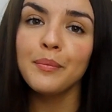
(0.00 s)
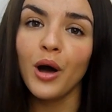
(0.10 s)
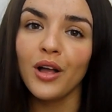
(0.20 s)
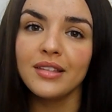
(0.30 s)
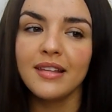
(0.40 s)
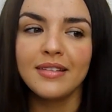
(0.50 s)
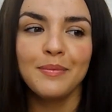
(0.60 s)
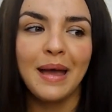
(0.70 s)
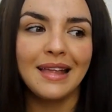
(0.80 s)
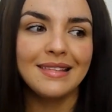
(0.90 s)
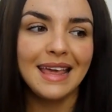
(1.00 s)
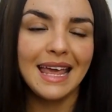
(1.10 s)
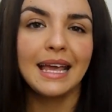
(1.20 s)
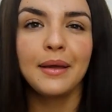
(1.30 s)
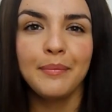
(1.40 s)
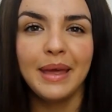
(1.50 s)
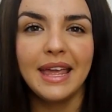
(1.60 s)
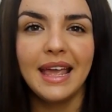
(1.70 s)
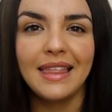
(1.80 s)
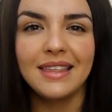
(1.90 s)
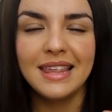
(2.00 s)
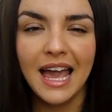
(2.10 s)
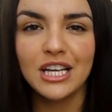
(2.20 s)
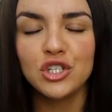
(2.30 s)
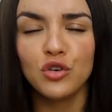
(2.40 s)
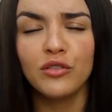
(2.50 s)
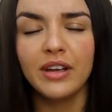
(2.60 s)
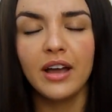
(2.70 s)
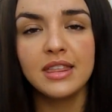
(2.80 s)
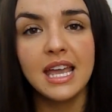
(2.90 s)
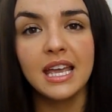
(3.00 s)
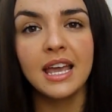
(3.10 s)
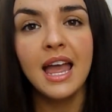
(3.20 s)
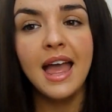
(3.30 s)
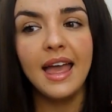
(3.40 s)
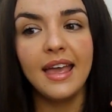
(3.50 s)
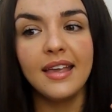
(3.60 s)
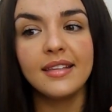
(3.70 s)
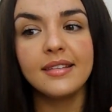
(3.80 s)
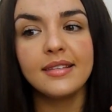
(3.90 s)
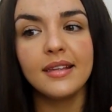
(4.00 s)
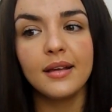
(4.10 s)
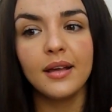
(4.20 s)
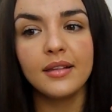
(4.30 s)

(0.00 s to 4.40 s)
but it's the best it can be and the texture of it I think is